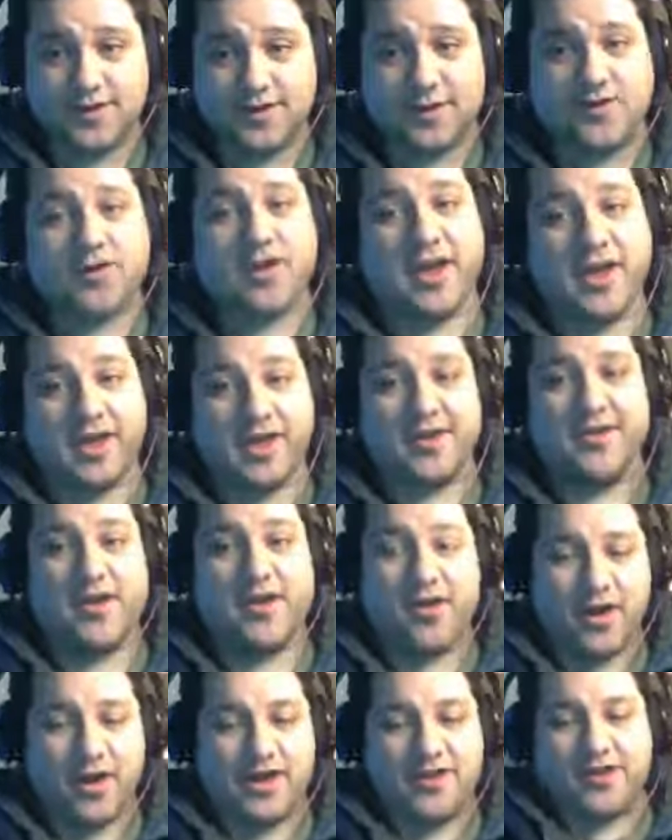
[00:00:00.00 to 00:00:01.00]
Okay,
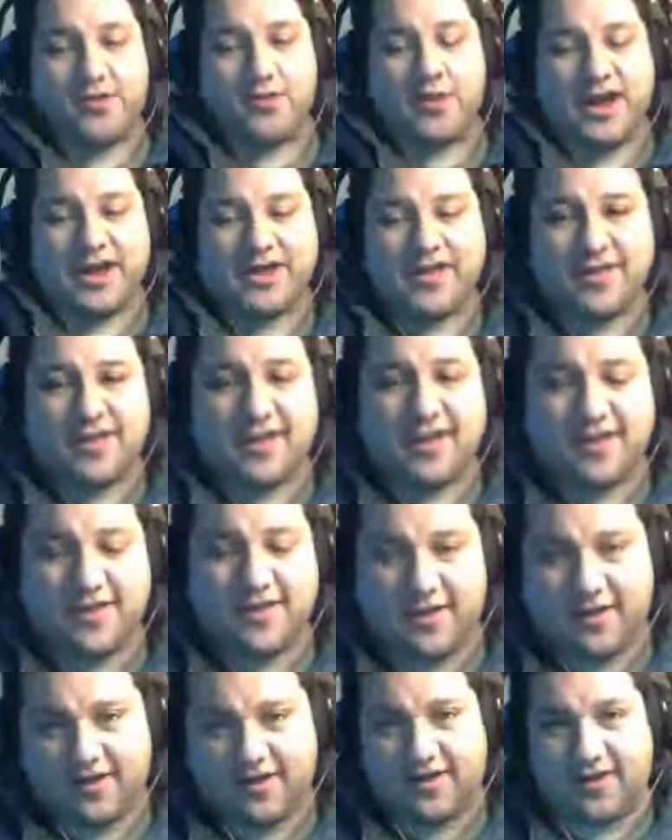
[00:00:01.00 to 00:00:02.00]
all right. So we got
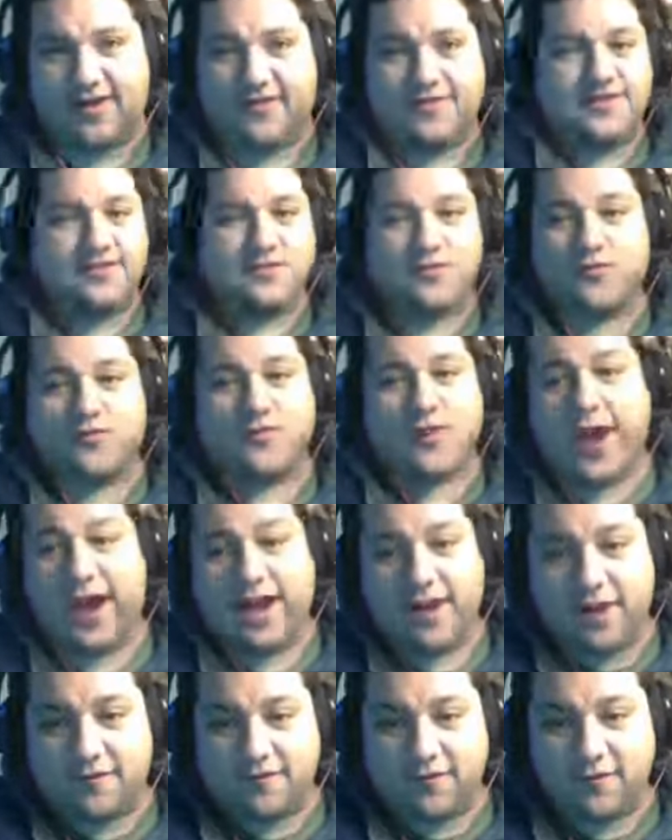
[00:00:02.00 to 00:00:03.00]
666 just
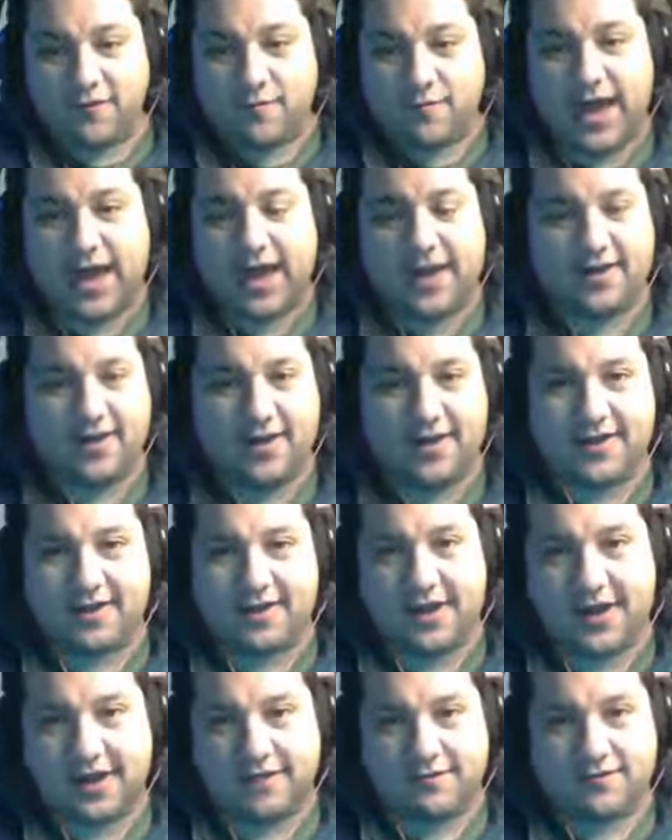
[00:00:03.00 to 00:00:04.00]
right off the bat, like
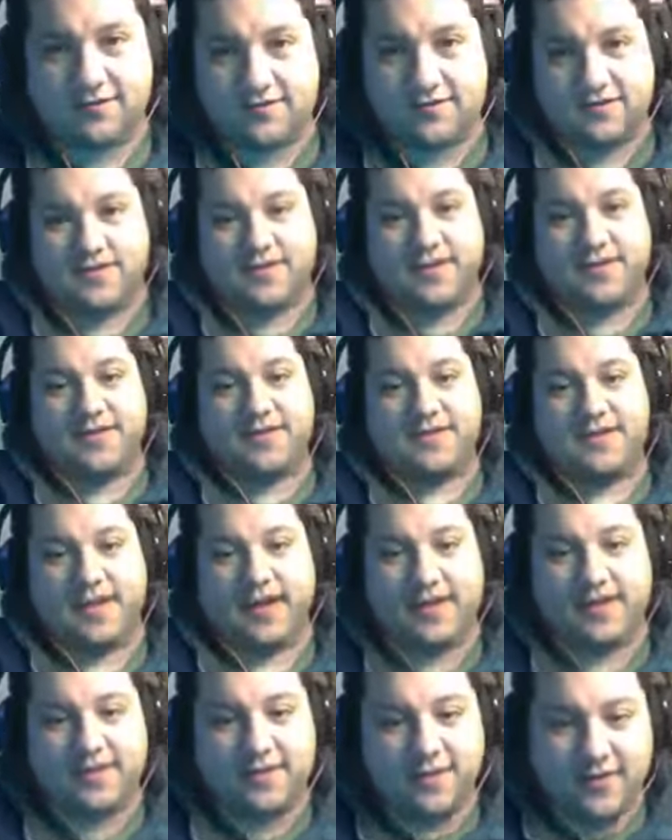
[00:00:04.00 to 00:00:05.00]
not even 15
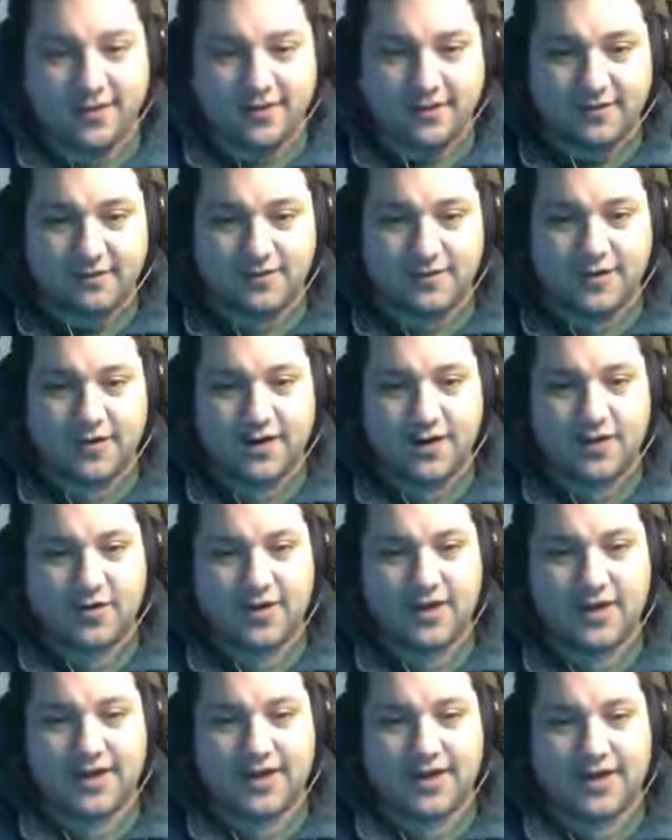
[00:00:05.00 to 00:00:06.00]
seconds into the video.
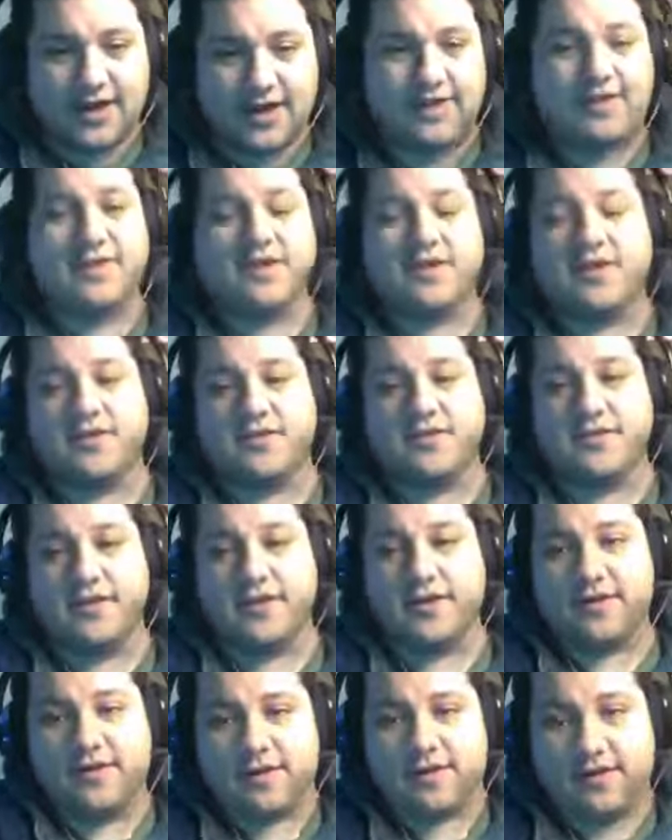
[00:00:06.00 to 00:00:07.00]
He's going to do
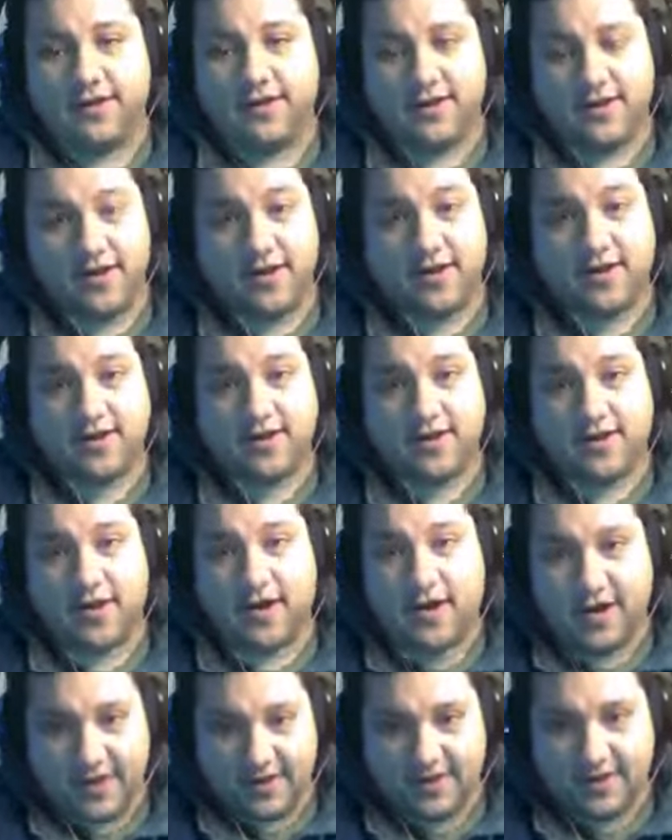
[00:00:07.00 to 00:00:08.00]
this uh, a
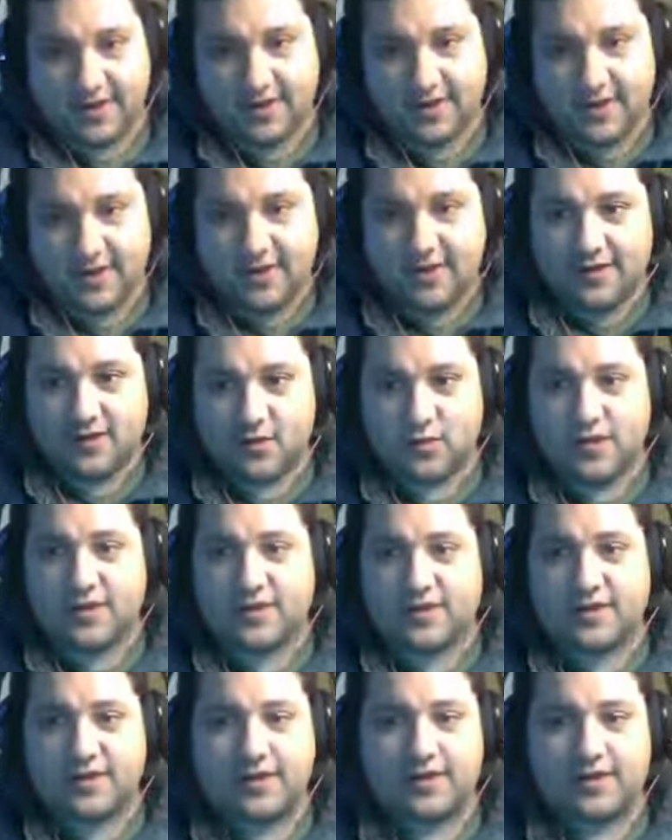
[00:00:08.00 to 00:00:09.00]
lot. So we're
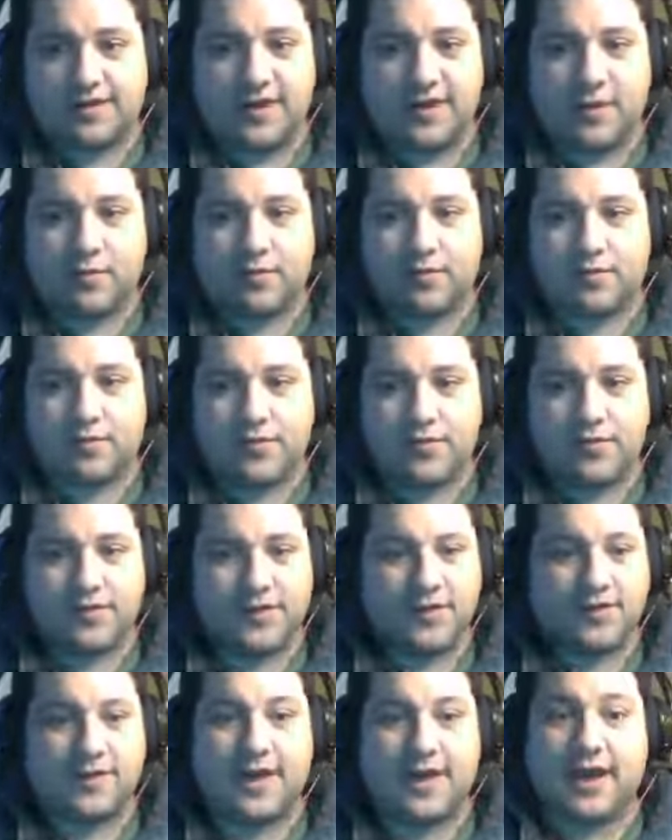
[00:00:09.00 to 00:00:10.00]
just going to skip through.
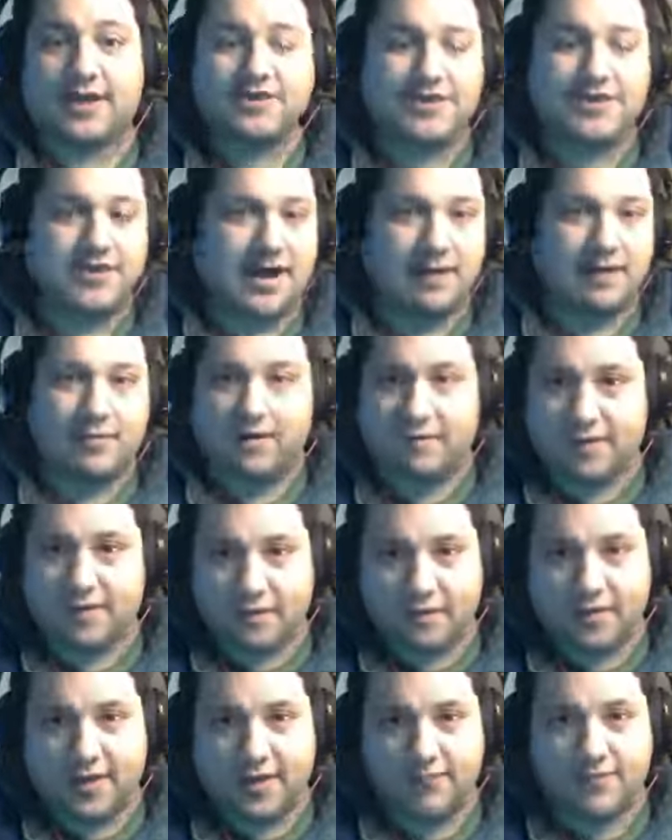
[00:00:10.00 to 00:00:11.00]
This is actually not my
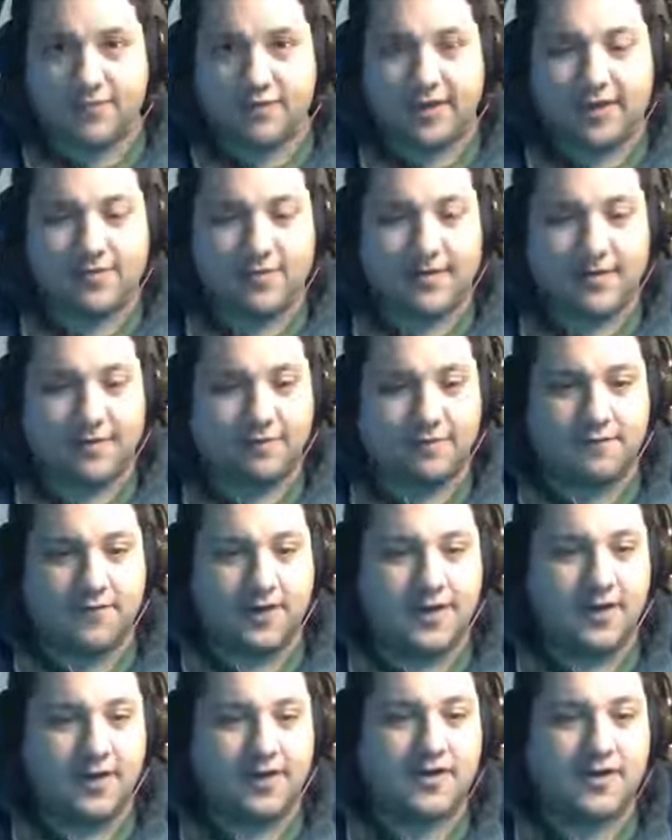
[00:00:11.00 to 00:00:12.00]
first time trying to make this
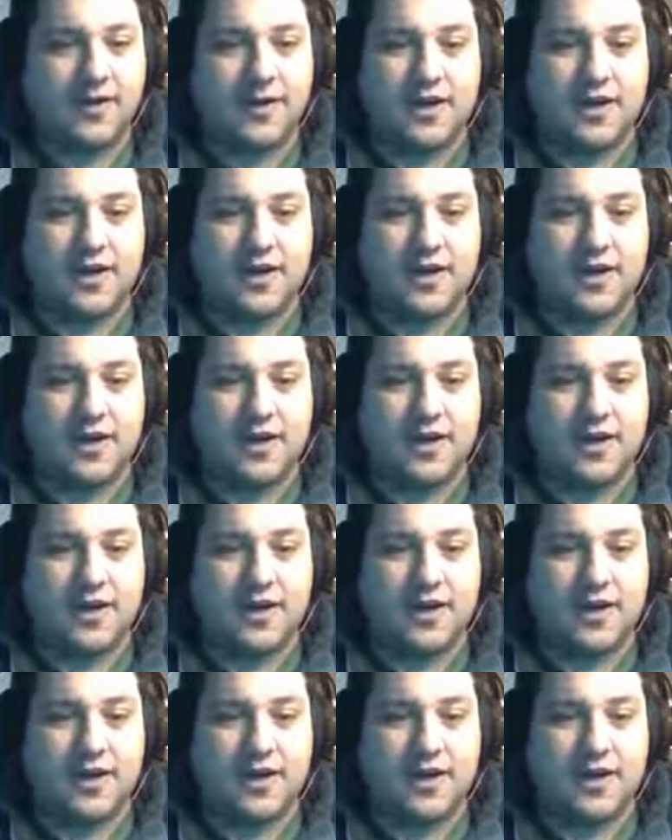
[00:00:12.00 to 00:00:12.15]
video,